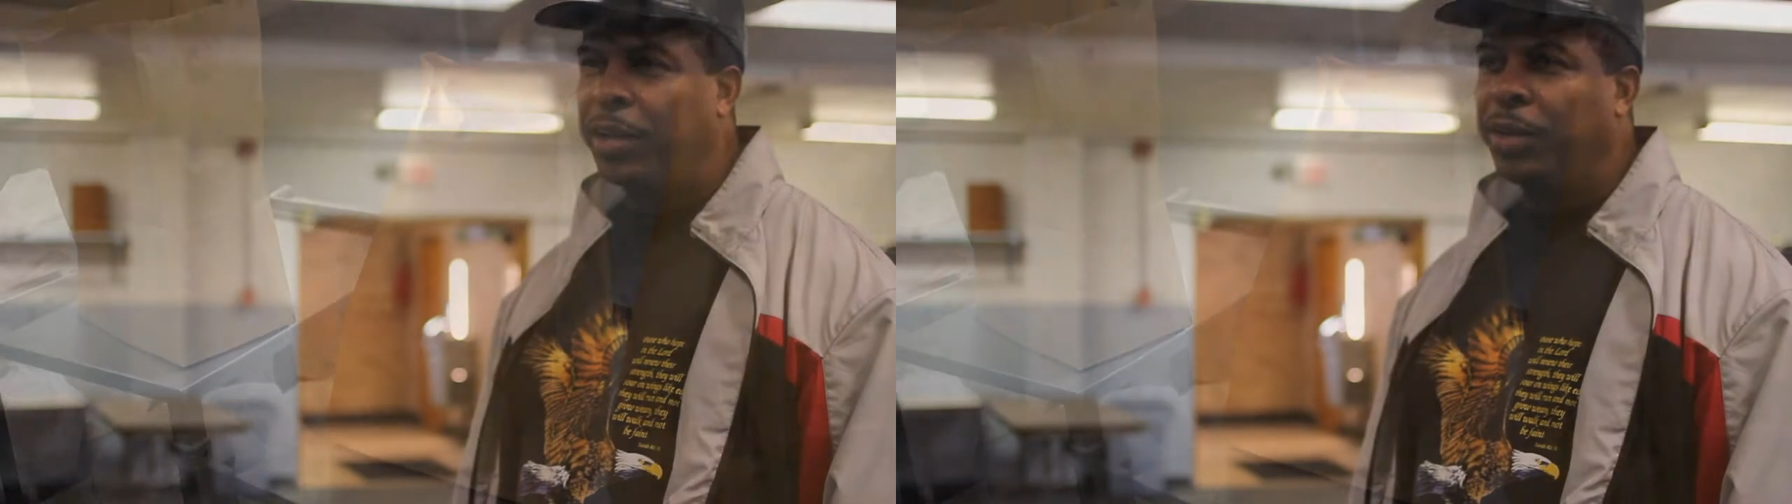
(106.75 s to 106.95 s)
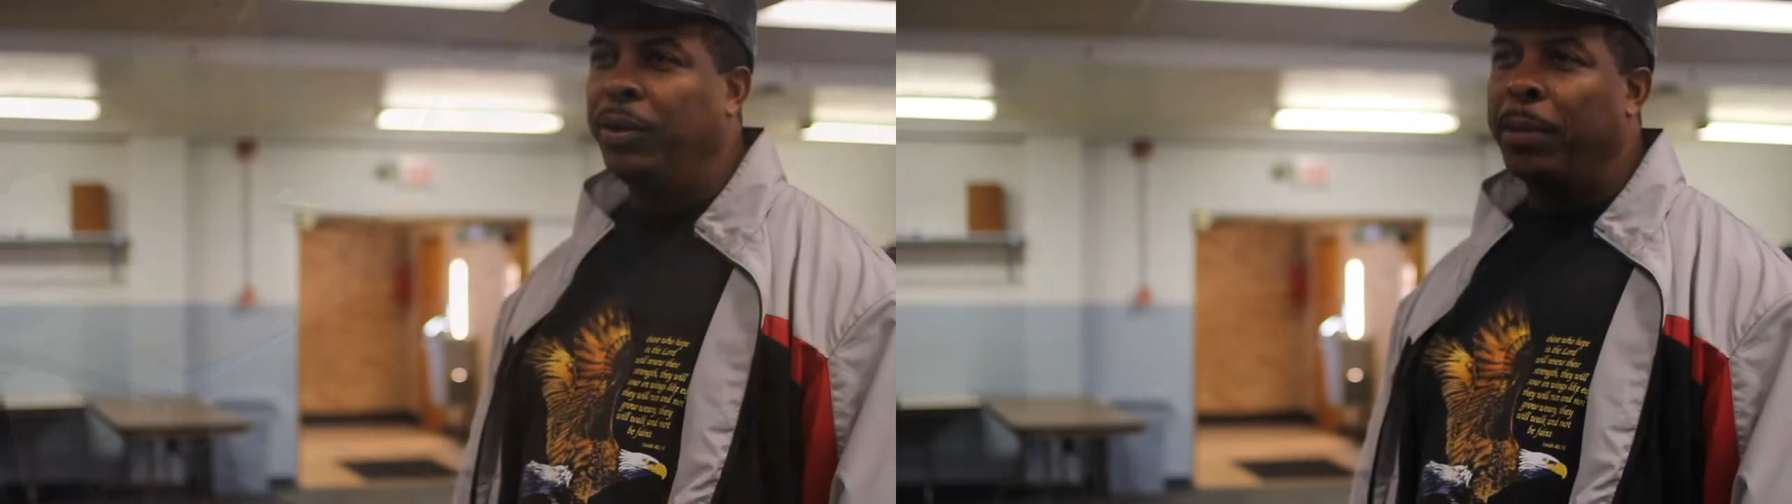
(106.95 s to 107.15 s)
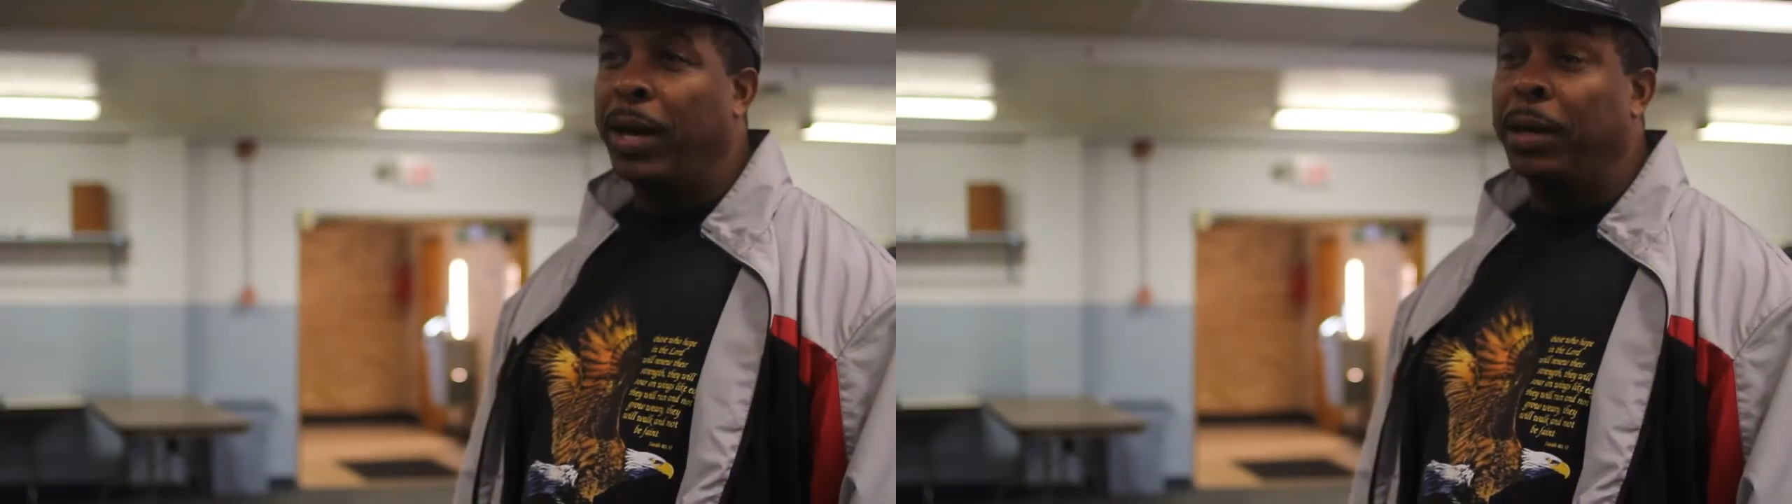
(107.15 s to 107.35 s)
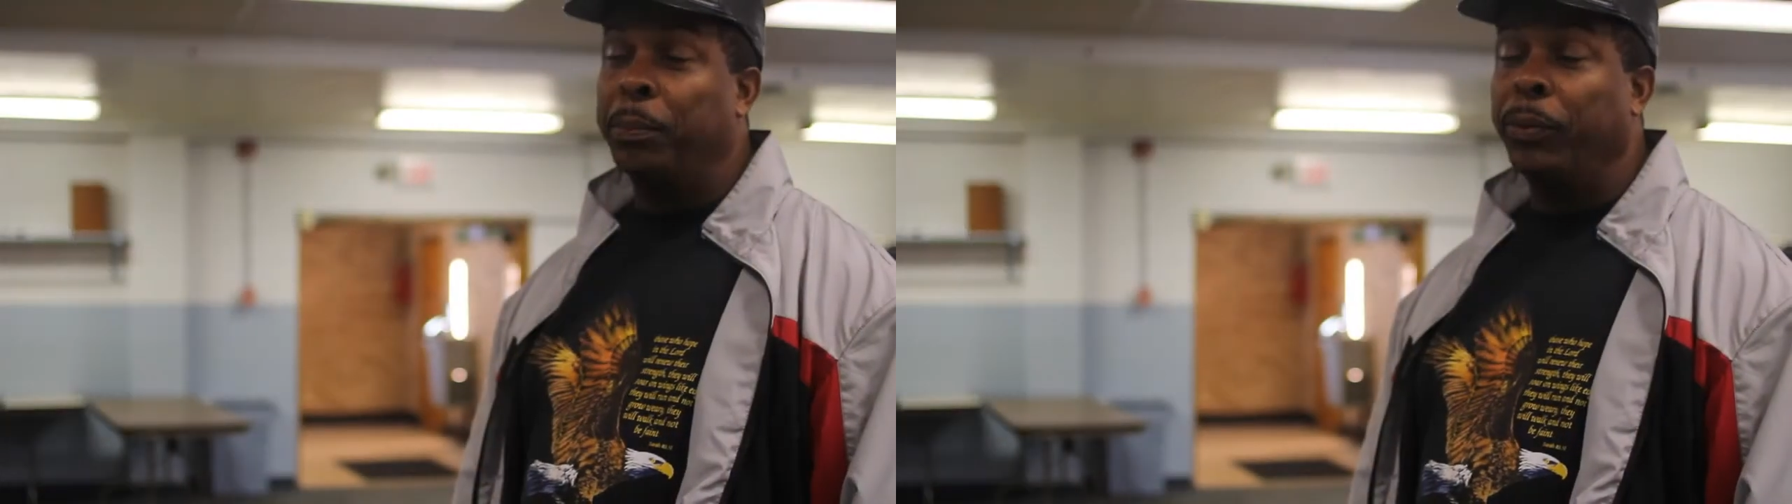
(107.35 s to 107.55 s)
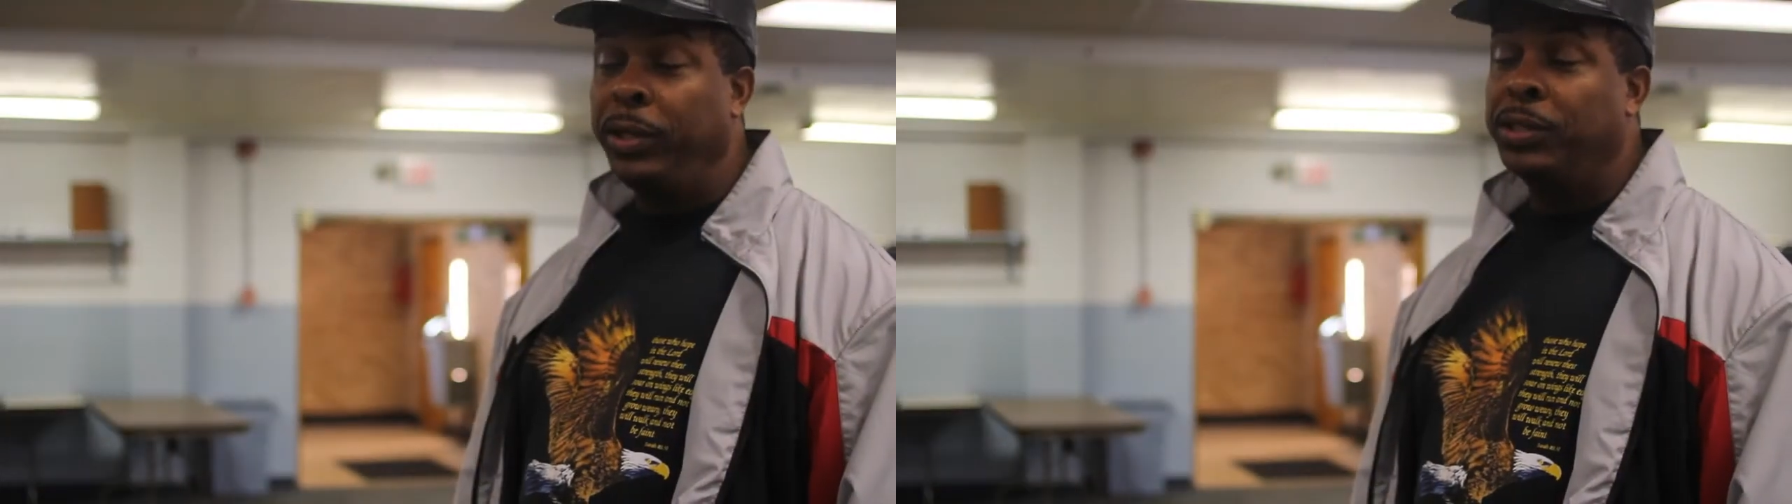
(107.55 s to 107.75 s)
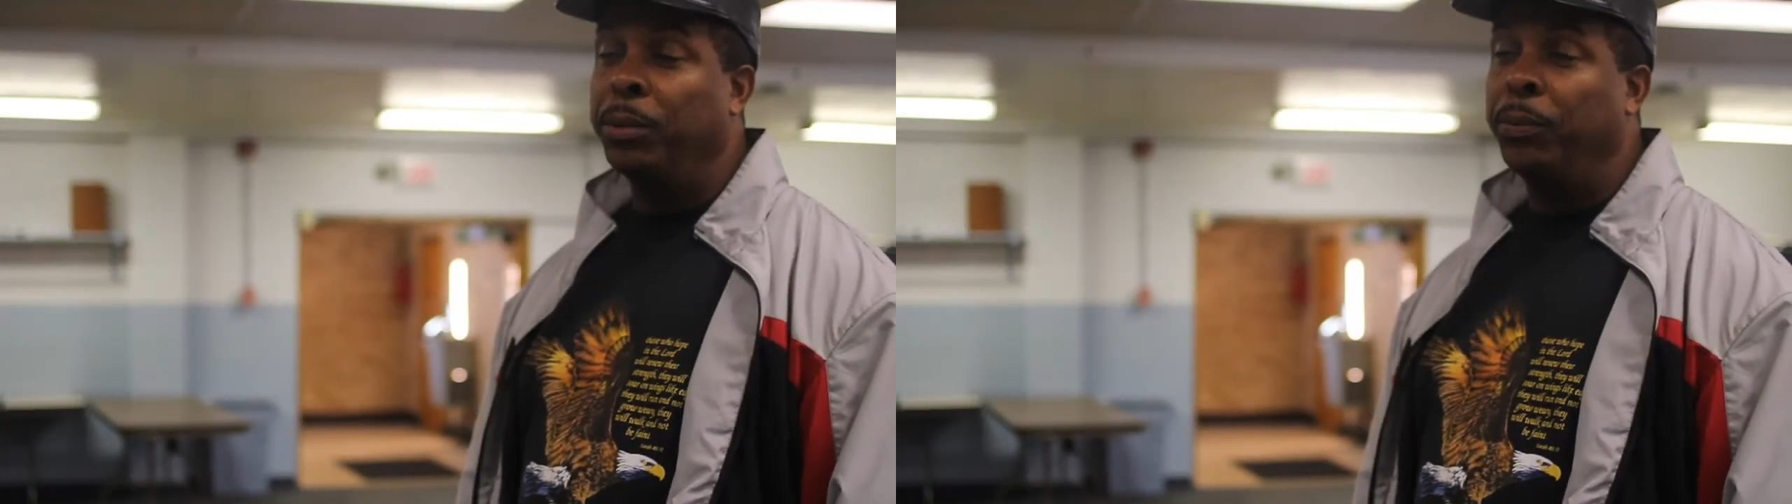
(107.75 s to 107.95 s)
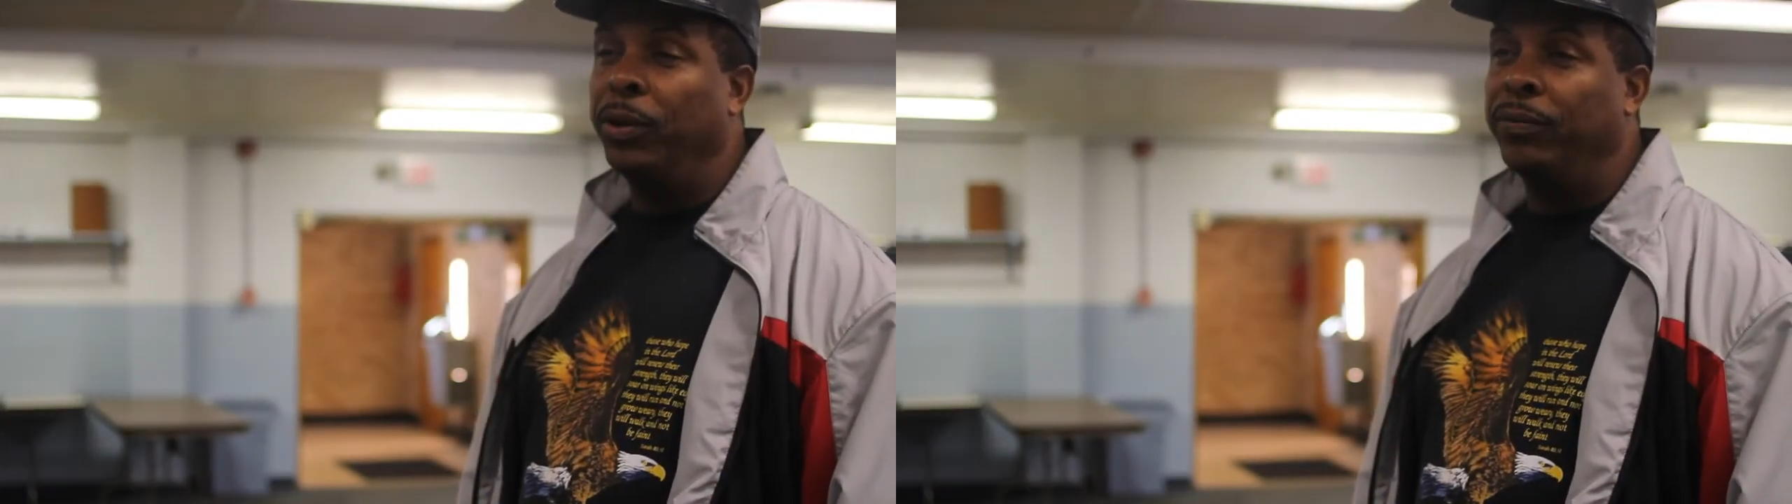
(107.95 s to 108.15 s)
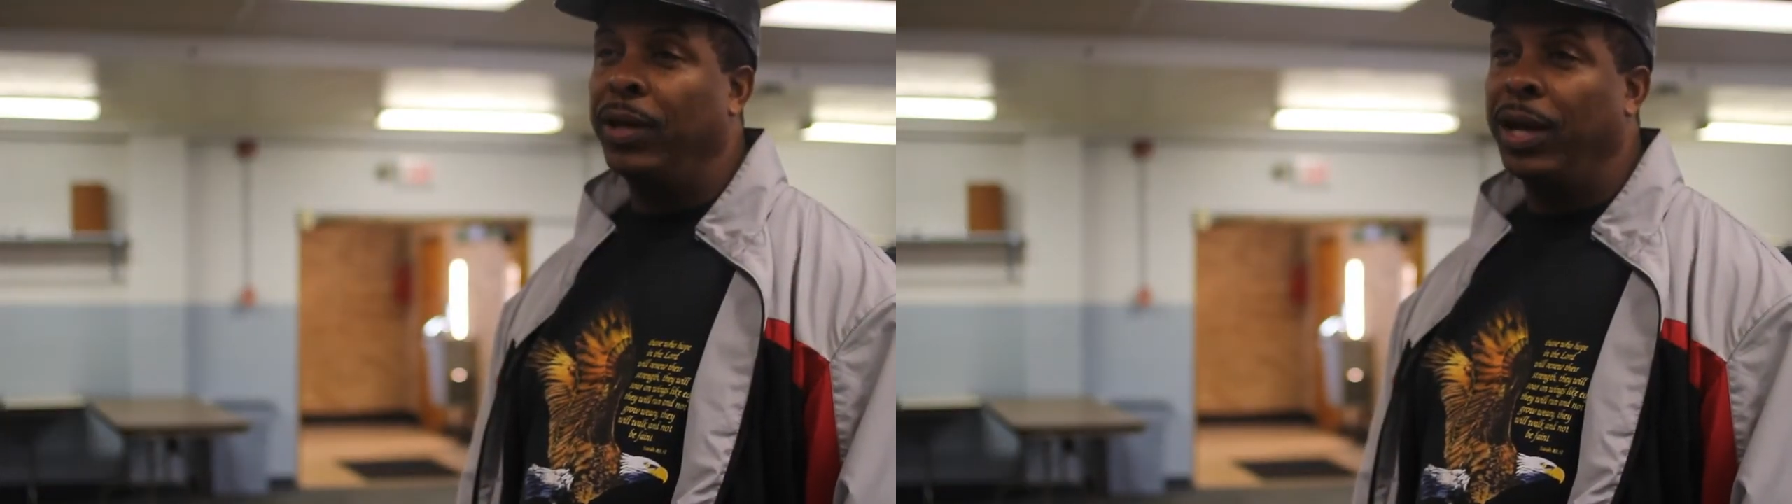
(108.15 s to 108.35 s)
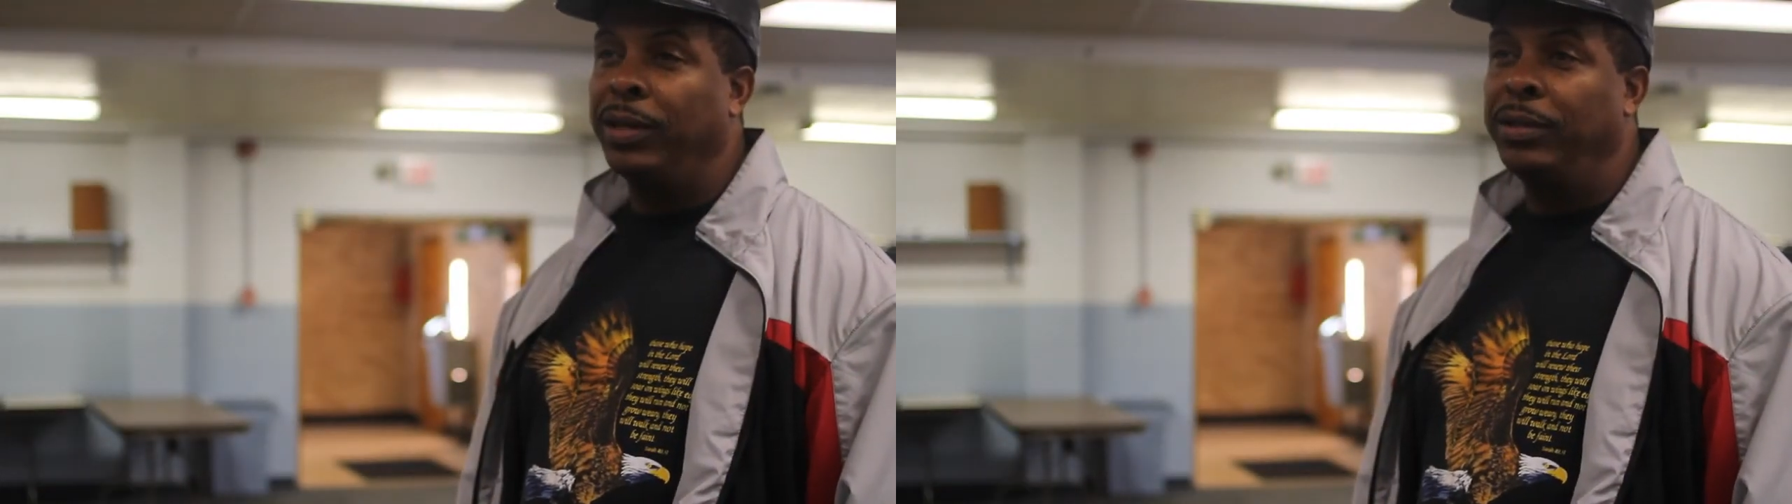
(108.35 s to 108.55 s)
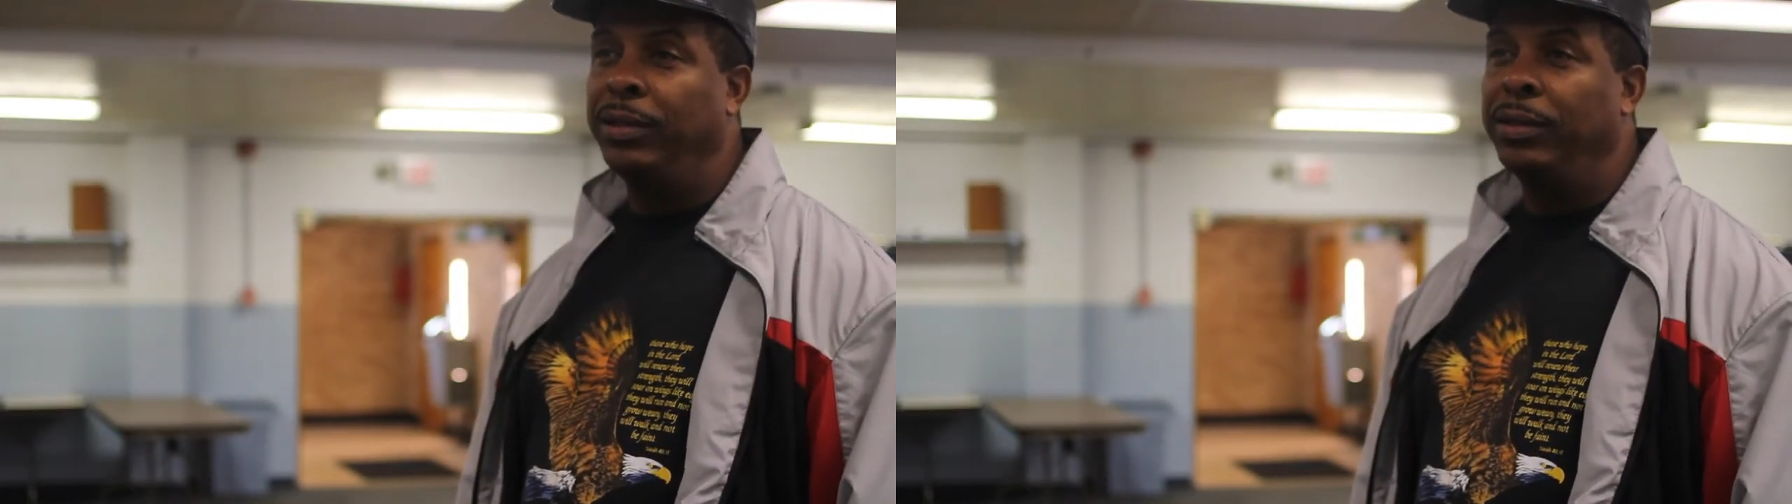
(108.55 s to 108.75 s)
only am I to preach the Word of
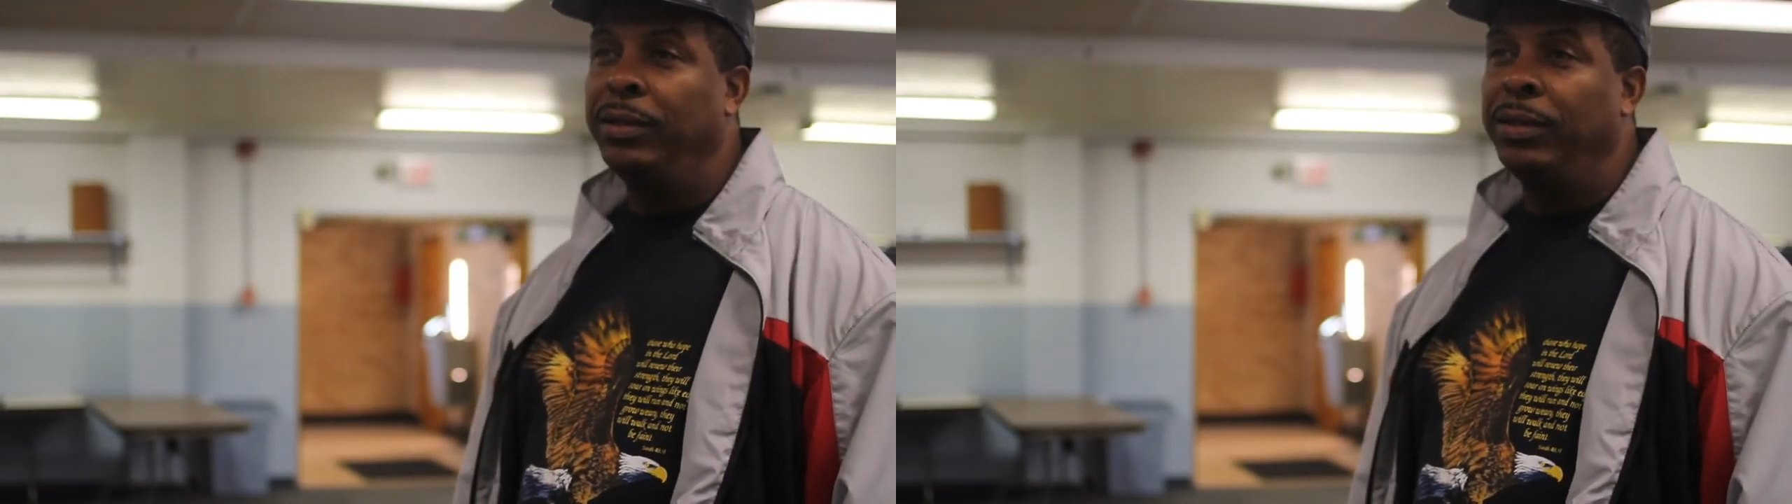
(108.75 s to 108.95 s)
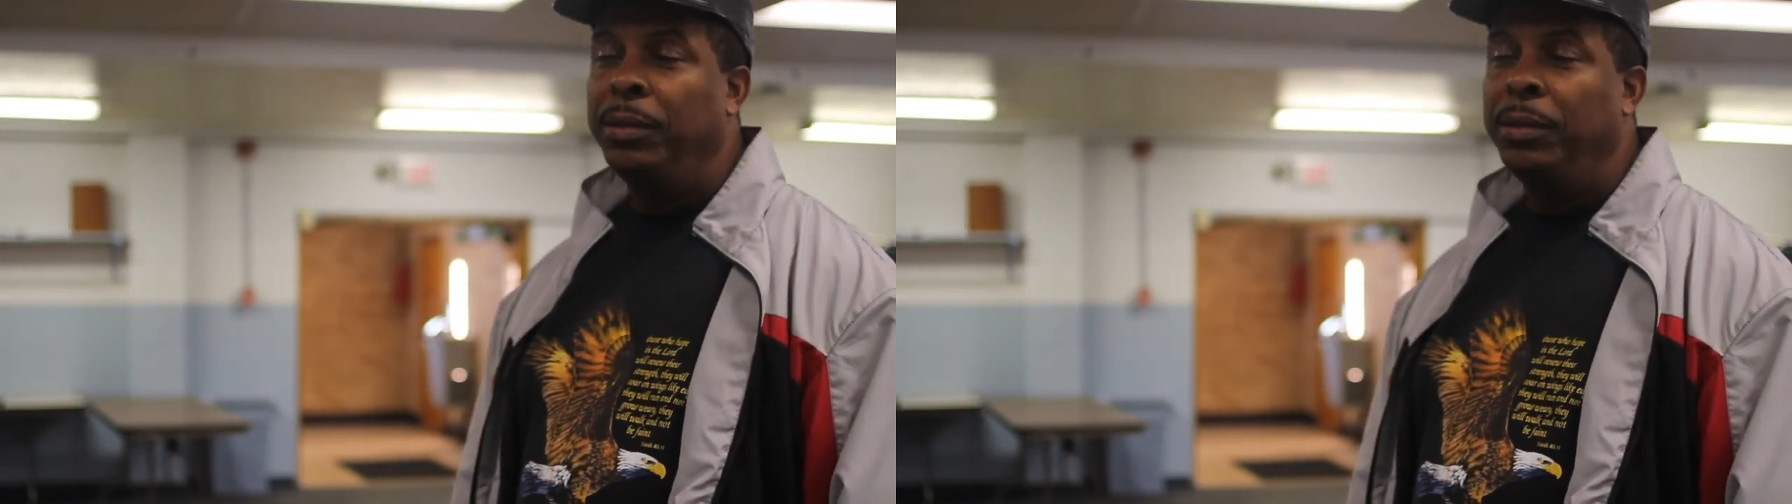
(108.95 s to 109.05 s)
God to the